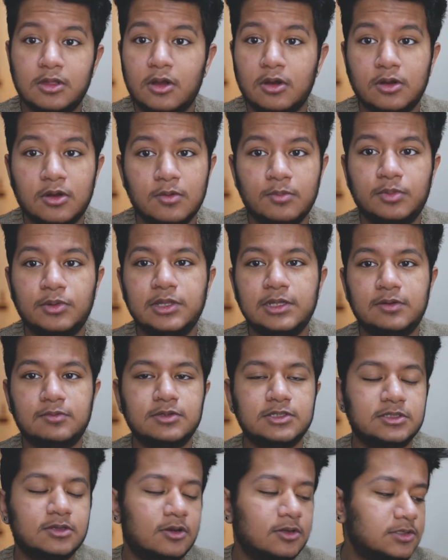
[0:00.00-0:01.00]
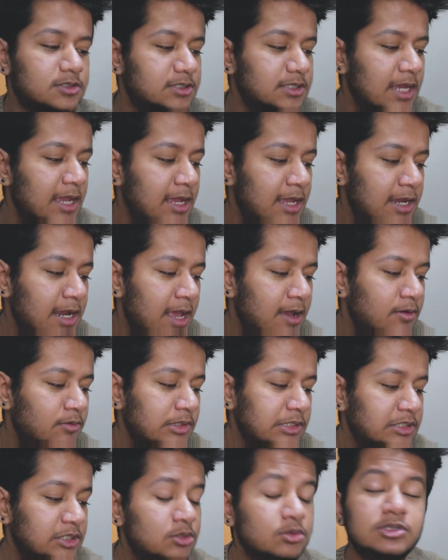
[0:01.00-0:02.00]
complete results. And I
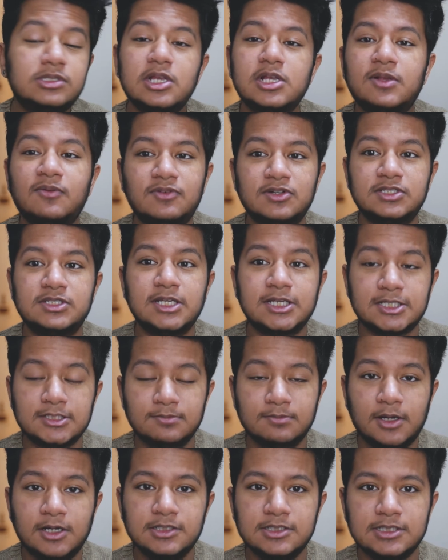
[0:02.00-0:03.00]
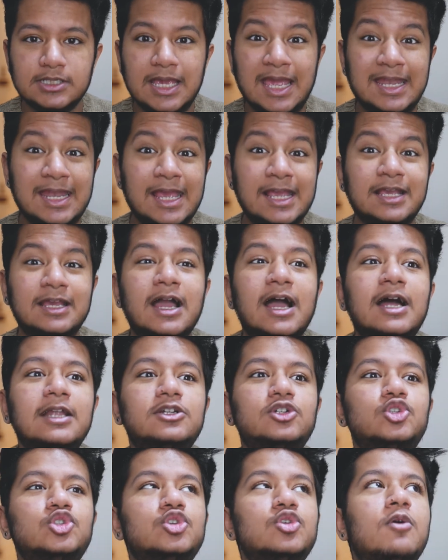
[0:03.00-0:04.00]
used this for six months and I
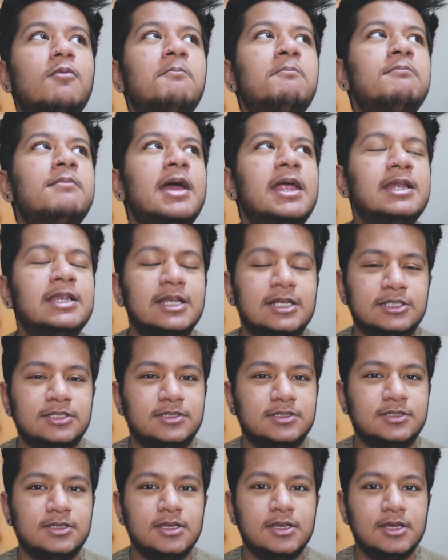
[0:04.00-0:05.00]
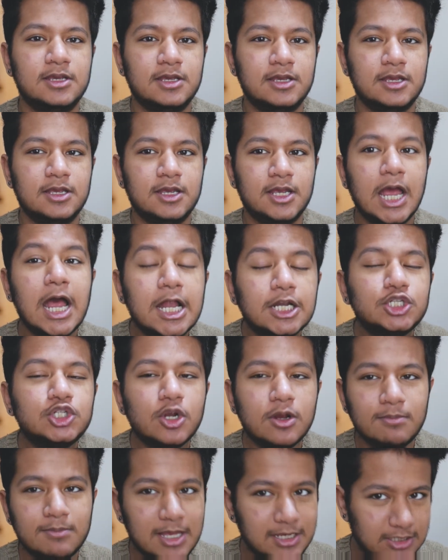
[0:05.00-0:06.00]
got tremendous,
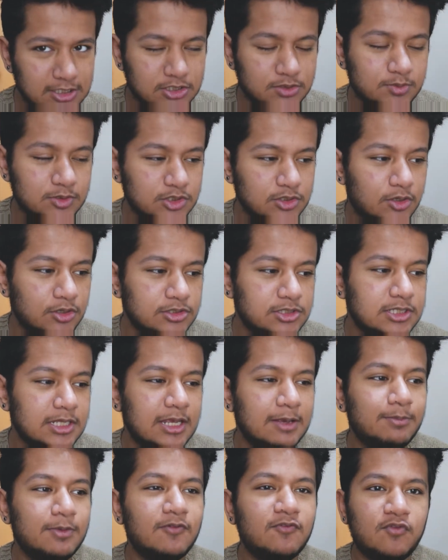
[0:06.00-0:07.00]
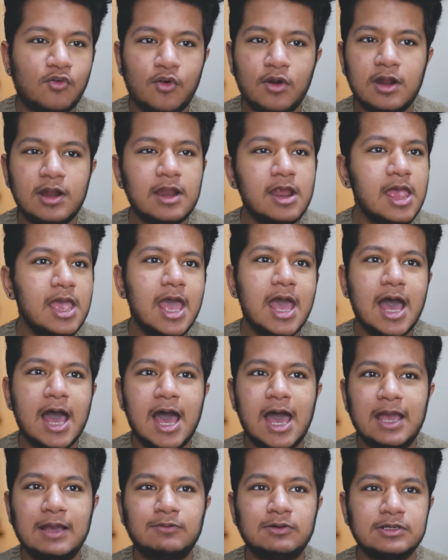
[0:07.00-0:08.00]
tremendous results. Like before
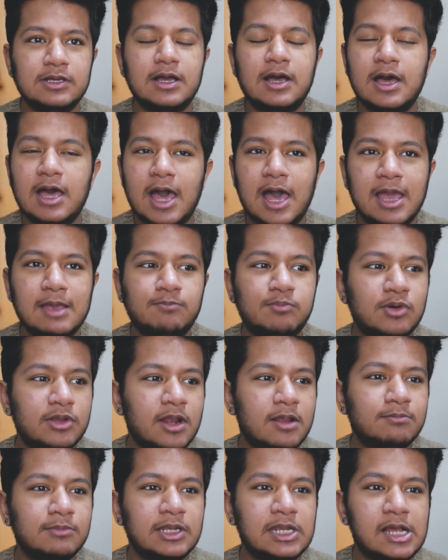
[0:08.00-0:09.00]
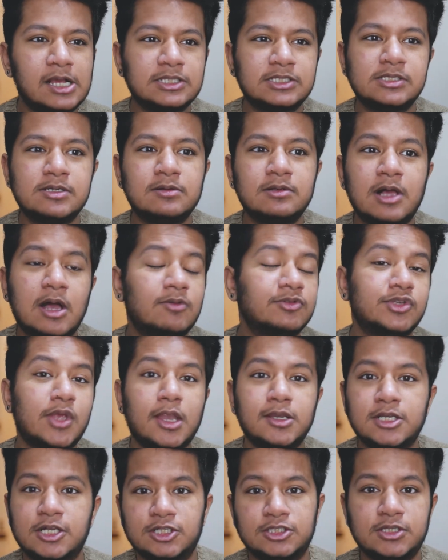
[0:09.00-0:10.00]
I, w- I put on minoxidil, I was
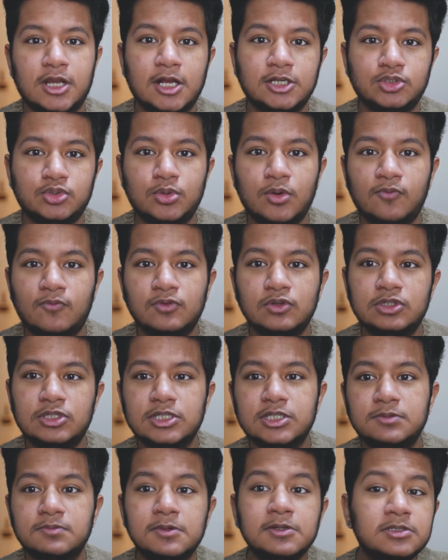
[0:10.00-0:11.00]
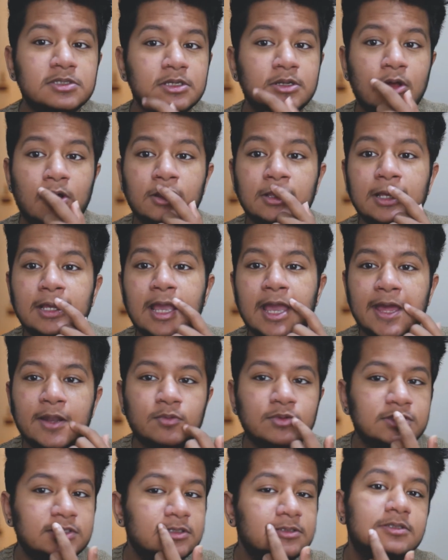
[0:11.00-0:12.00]
on testosterone for six months and all I had
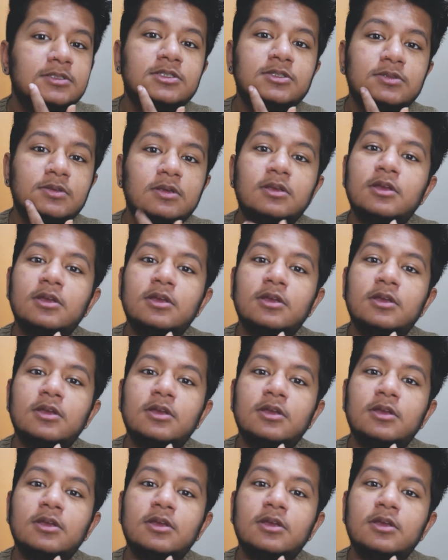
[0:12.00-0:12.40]
was this